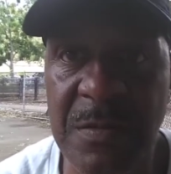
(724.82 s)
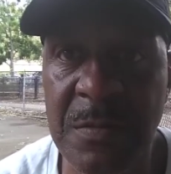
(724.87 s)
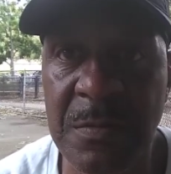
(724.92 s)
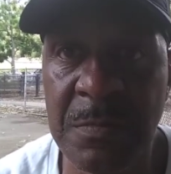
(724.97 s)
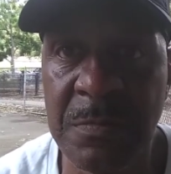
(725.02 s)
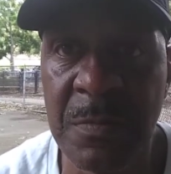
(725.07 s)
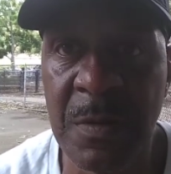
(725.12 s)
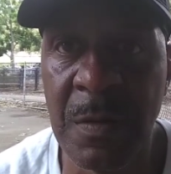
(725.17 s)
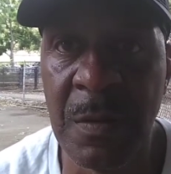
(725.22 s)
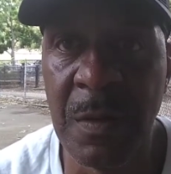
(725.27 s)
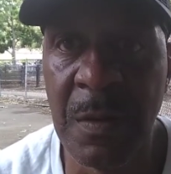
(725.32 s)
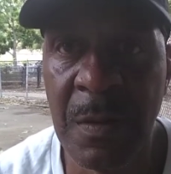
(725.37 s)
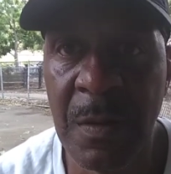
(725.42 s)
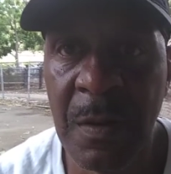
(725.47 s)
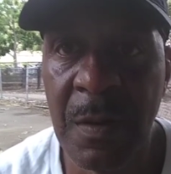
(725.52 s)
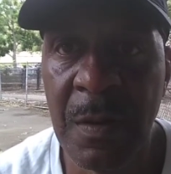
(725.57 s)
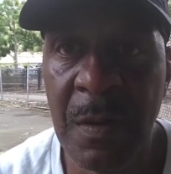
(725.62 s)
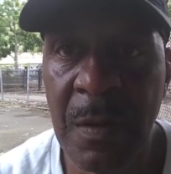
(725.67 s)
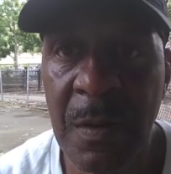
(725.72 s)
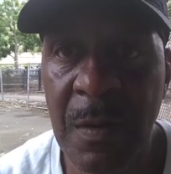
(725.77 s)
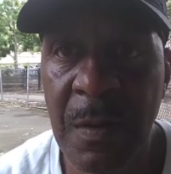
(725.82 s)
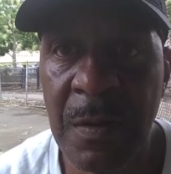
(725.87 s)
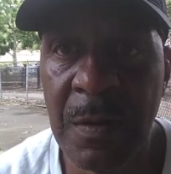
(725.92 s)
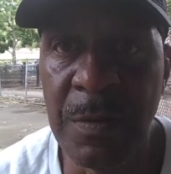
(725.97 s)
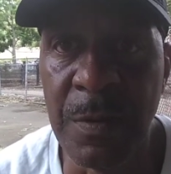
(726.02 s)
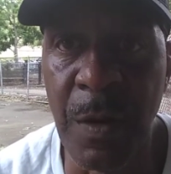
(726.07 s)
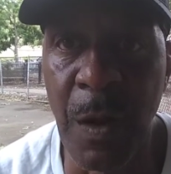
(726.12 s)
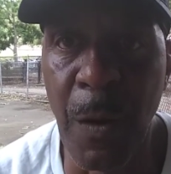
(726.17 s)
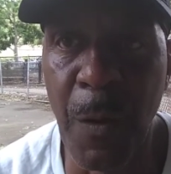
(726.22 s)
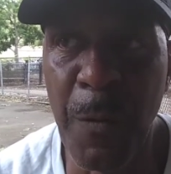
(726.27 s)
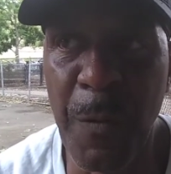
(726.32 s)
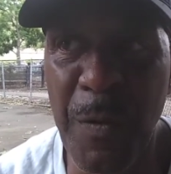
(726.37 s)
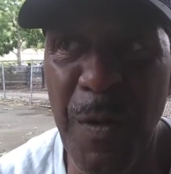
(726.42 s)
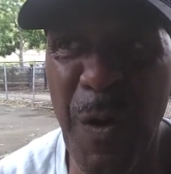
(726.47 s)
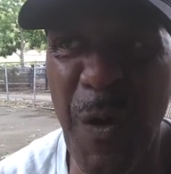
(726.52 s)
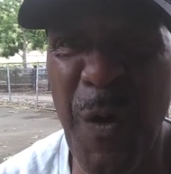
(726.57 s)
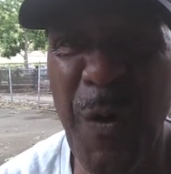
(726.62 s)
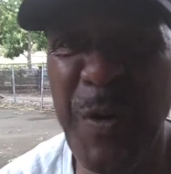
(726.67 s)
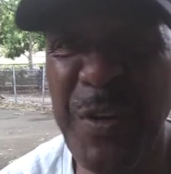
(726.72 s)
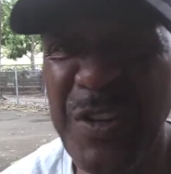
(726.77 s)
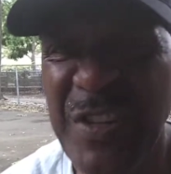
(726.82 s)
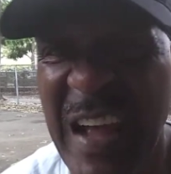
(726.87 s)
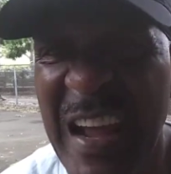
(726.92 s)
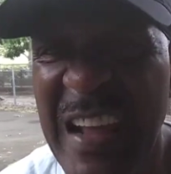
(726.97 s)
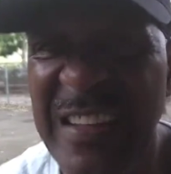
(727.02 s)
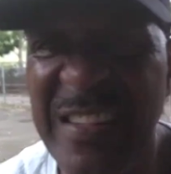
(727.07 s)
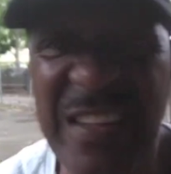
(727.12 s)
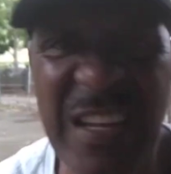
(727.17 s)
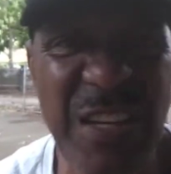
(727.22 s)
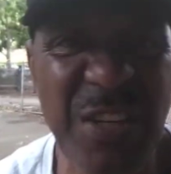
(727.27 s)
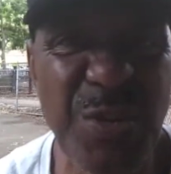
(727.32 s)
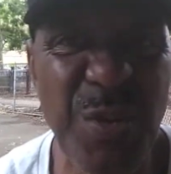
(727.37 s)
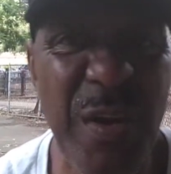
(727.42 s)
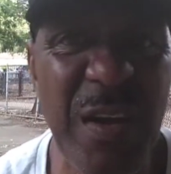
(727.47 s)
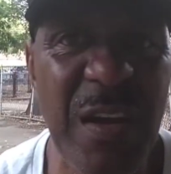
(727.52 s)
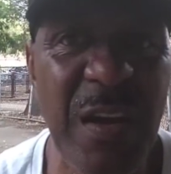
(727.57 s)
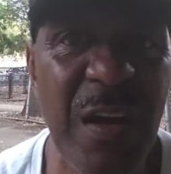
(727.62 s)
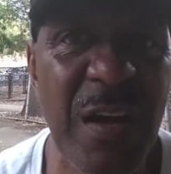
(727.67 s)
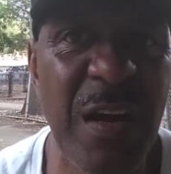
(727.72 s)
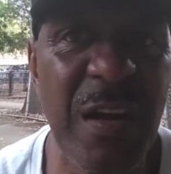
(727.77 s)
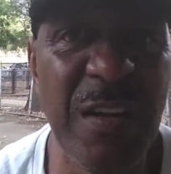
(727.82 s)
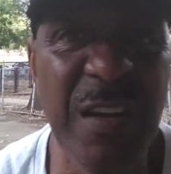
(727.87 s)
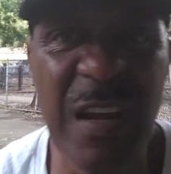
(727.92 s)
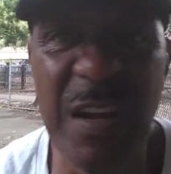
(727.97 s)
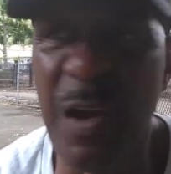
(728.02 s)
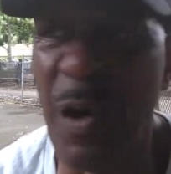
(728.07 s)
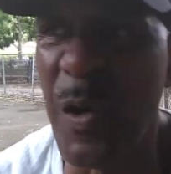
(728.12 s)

You know, oh, he ain't this, or he ain't, and then, oh, letting them go.